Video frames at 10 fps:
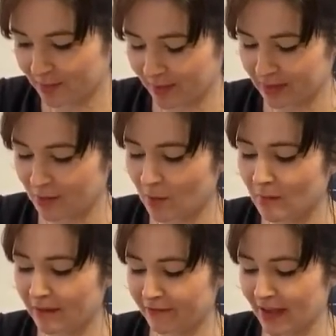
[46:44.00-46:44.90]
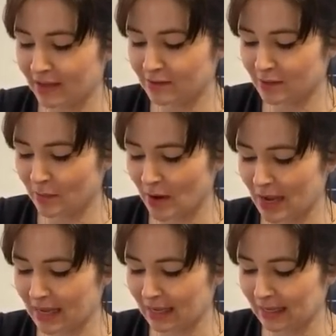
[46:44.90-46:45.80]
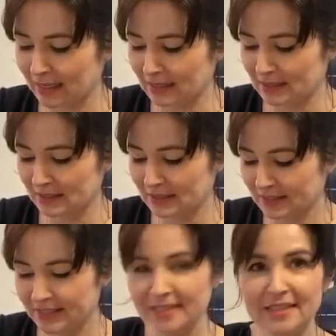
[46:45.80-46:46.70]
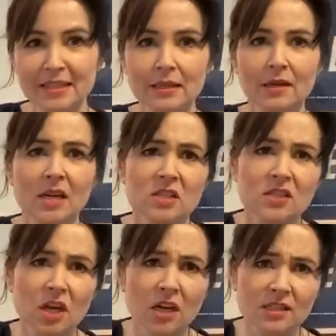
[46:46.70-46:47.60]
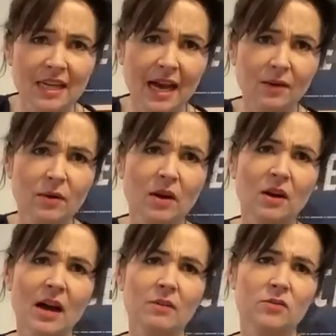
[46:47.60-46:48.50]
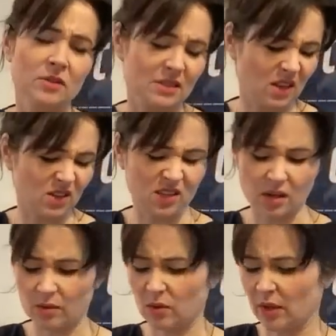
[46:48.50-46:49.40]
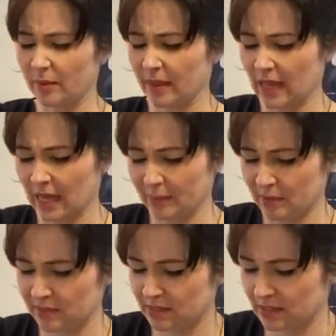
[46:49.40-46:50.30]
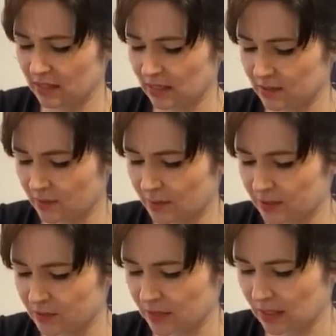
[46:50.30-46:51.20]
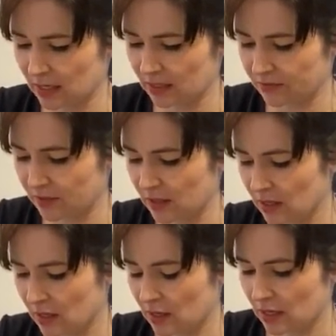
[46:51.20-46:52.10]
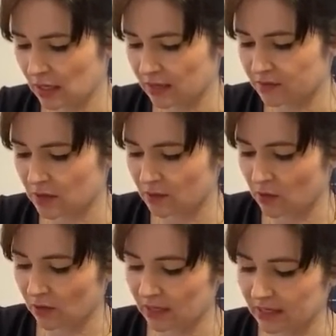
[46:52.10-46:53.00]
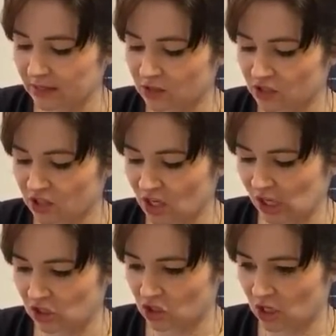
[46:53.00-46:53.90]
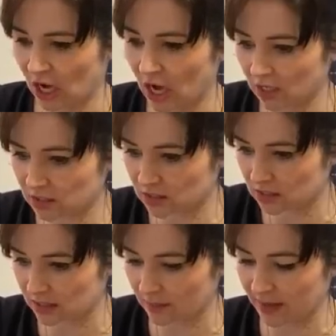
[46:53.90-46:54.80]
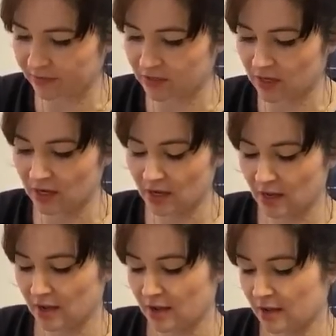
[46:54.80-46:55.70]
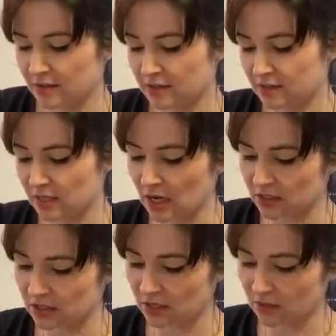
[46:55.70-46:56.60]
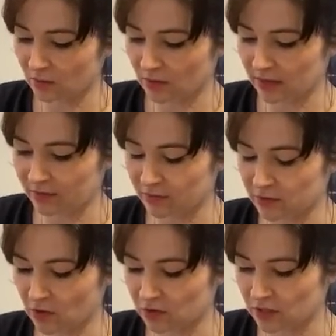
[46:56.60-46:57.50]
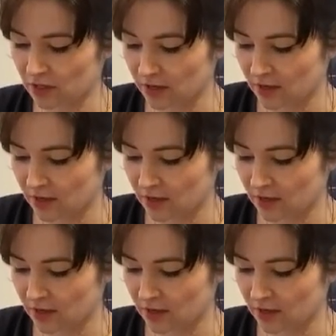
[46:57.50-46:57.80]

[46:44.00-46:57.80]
I don't want my vein to break. Just to cut it out, cut out. Just that's so annoying when that happens, isn't it, guys? When we're doing a live and a live sew along, and it just cuts, and then we have to start another one, and everyone's got to